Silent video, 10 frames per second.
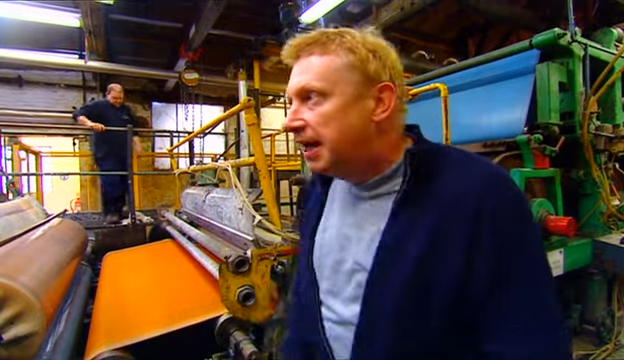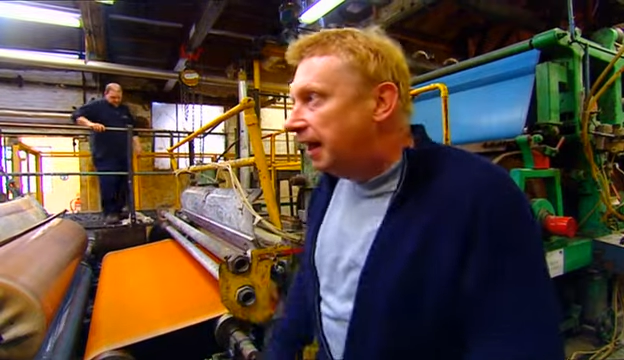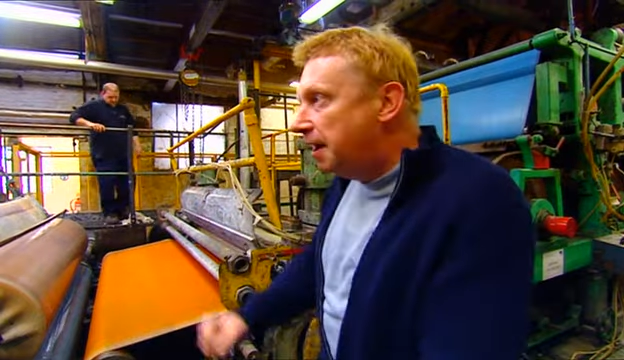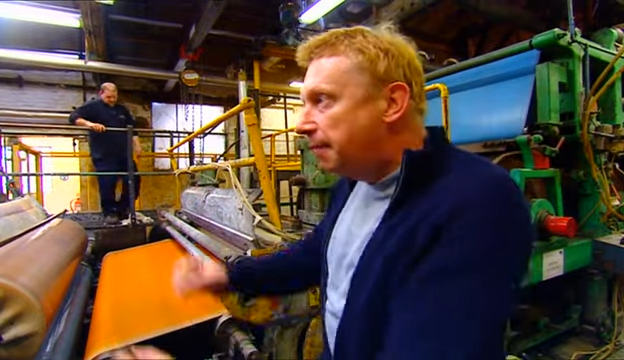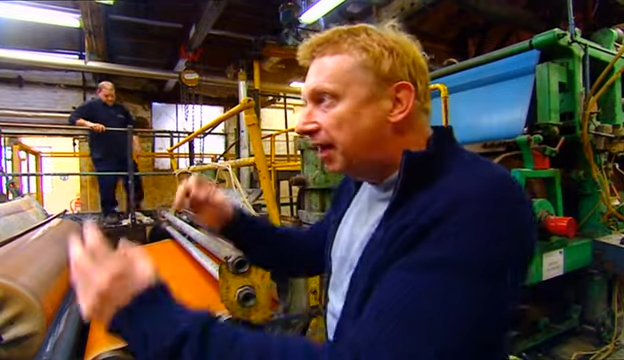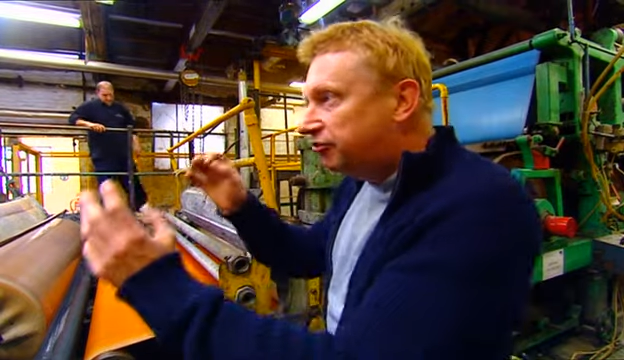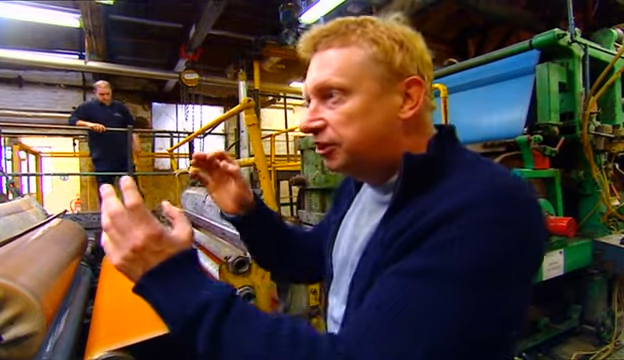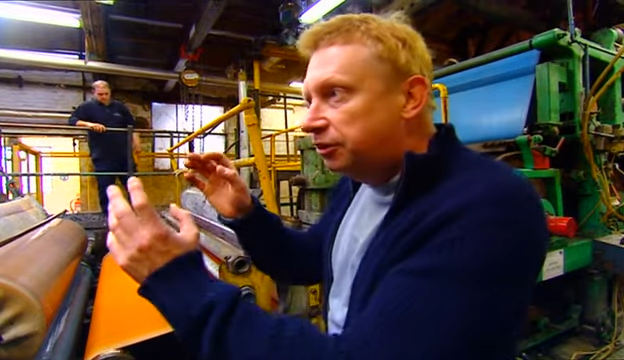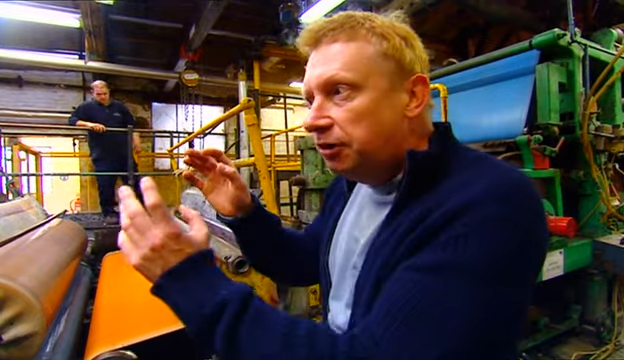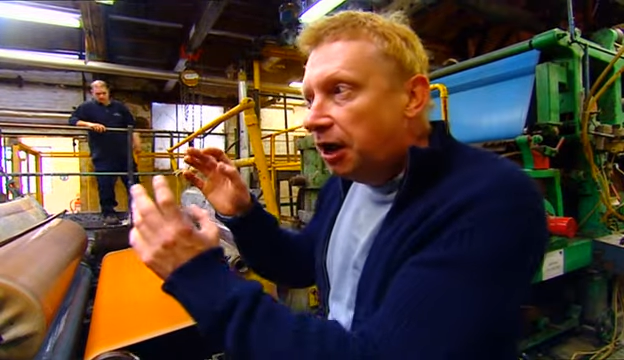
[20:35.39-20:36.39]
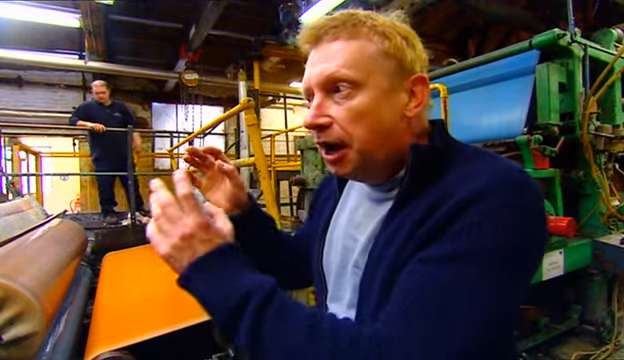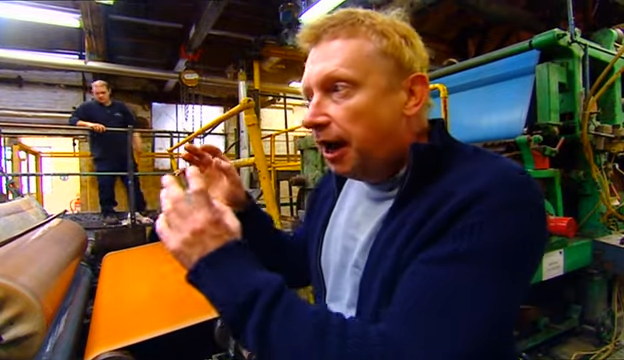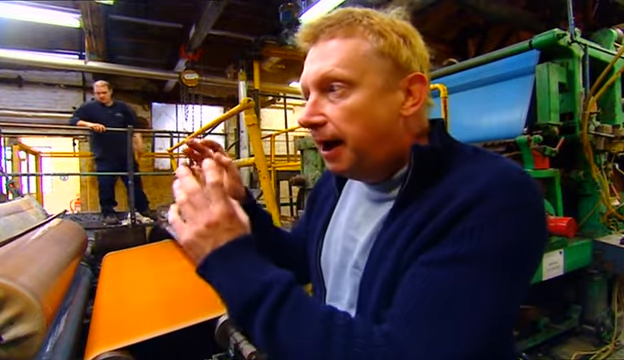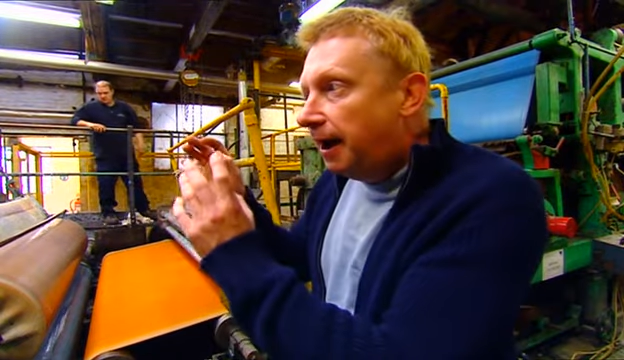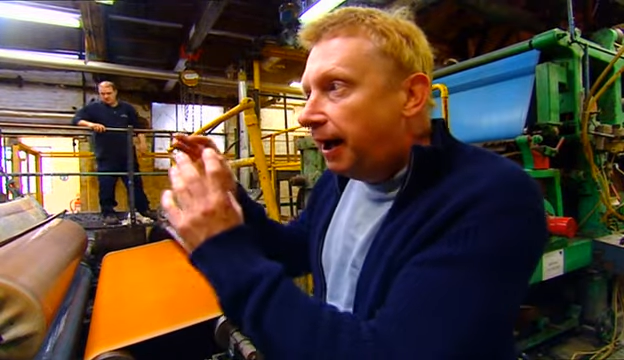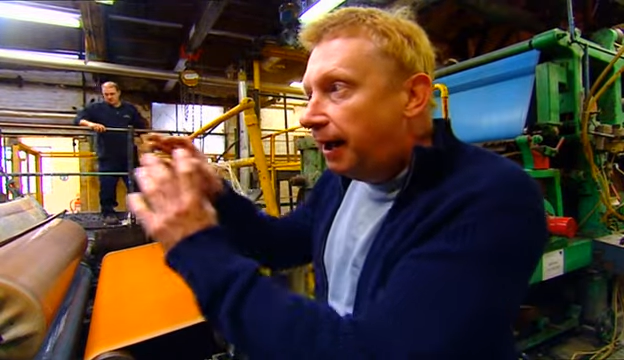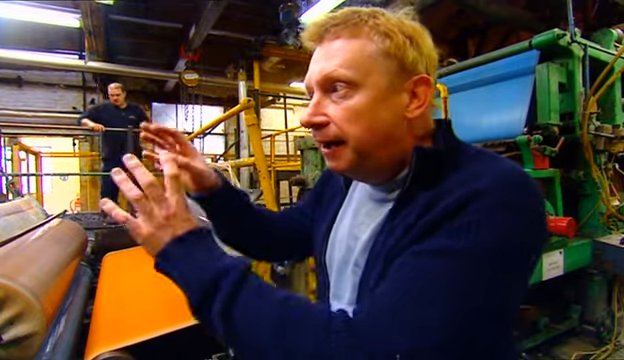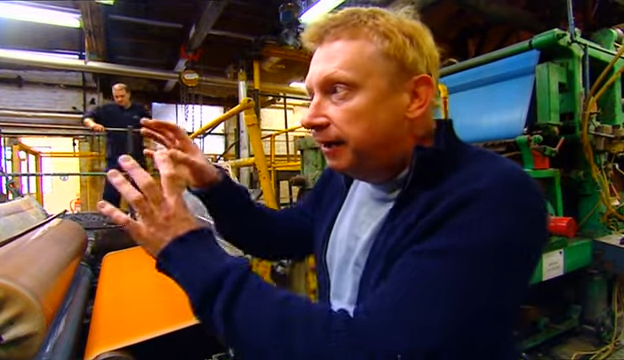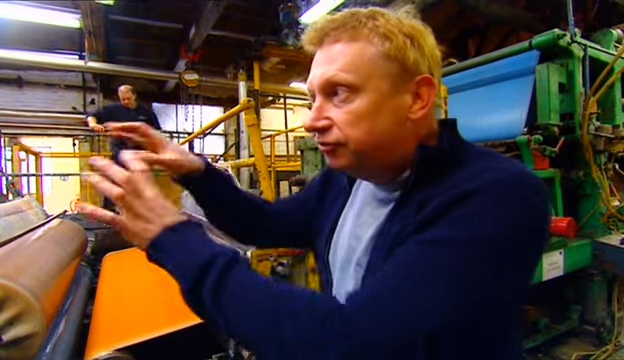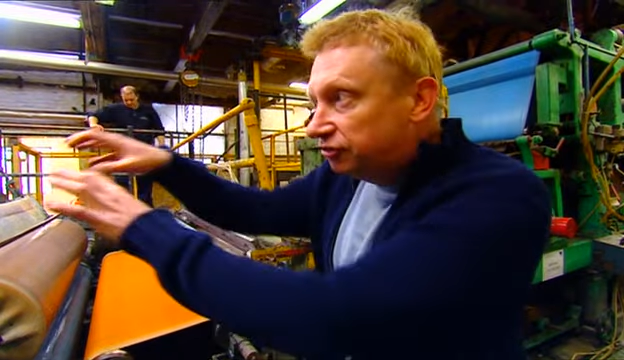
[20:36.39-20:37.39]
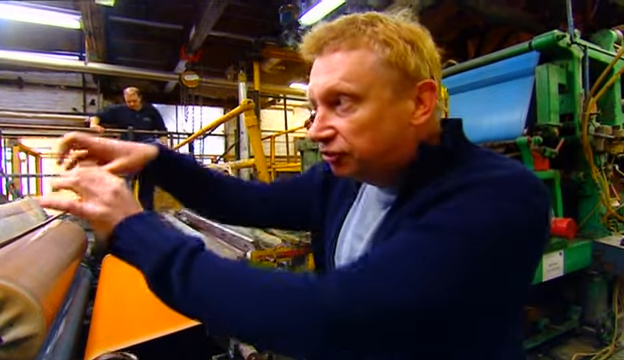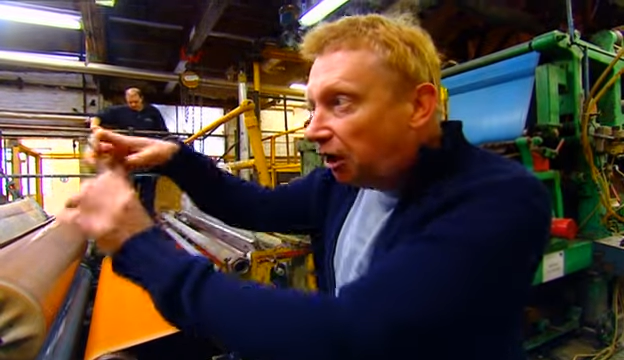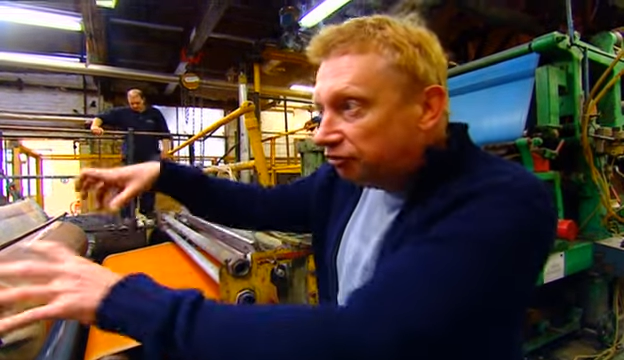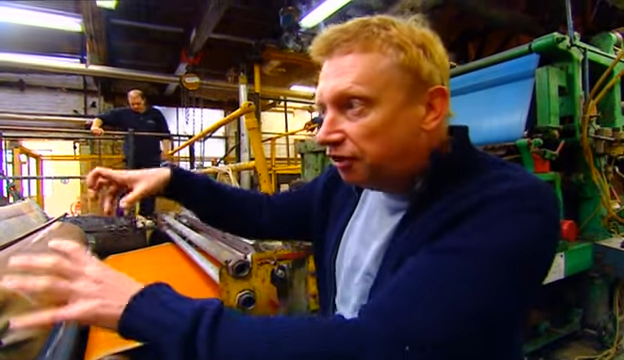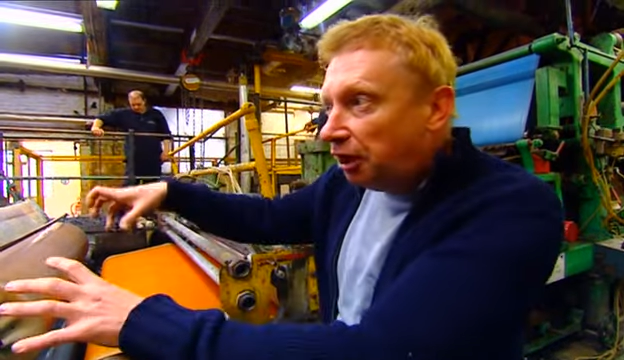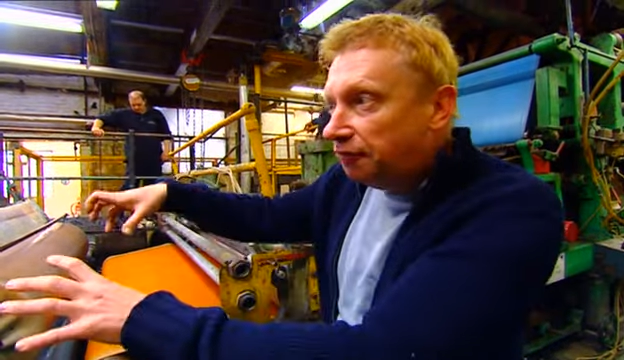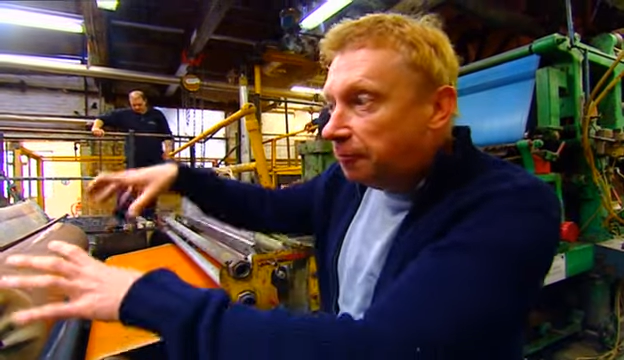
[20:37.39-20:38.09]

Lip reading: They're about to start it off,